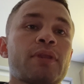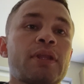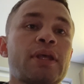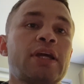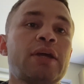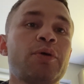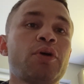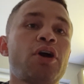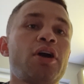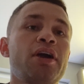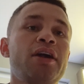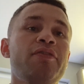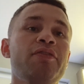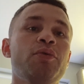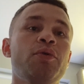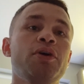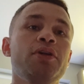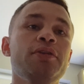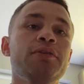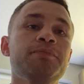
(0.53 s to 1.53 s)
Here we are,
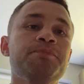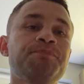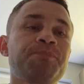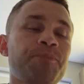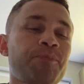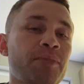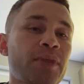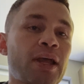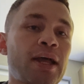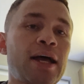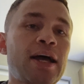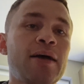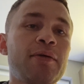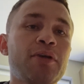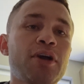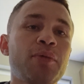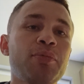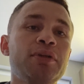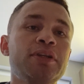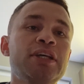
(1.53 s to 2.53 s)
everyone. A
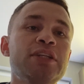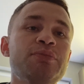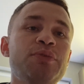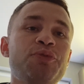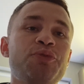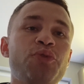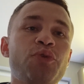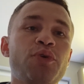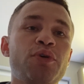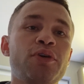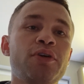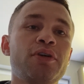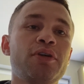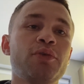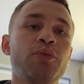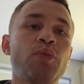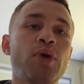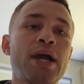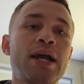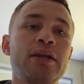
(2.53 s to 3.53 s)
couple of days
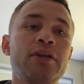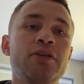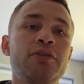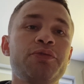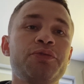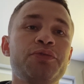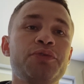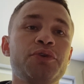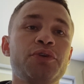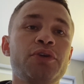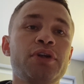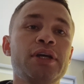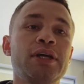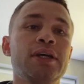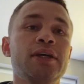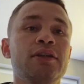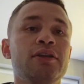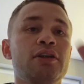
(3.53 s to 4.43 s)
before Wilder Fury